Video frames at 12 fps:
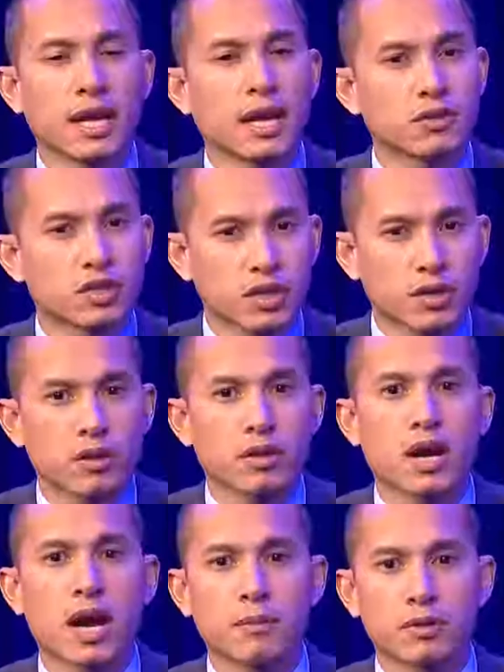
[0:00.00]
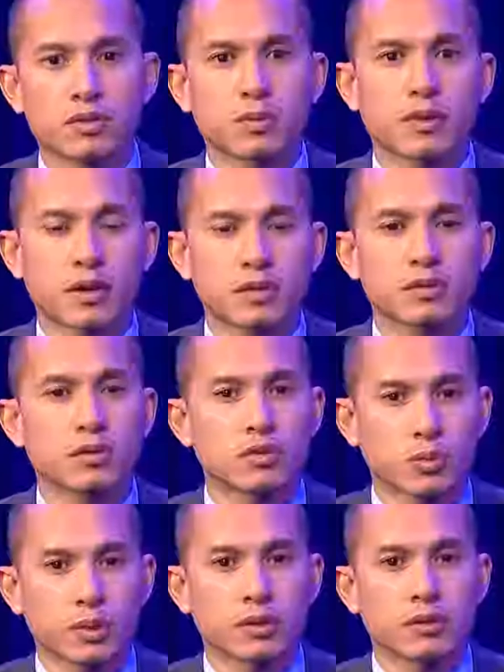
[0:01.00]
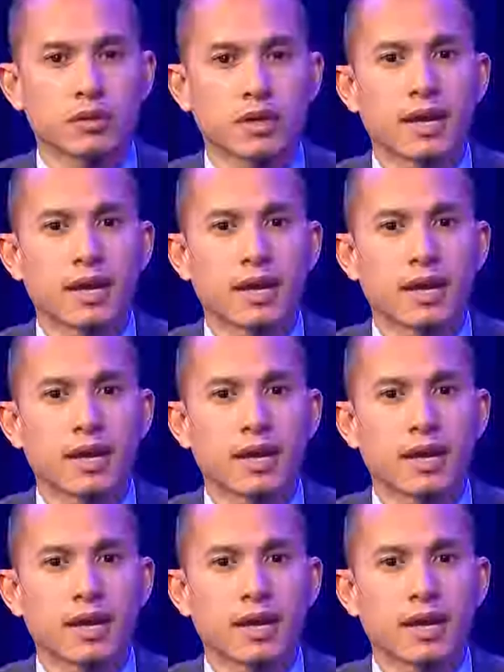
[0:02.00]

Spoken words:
and share your comments with us on Twitter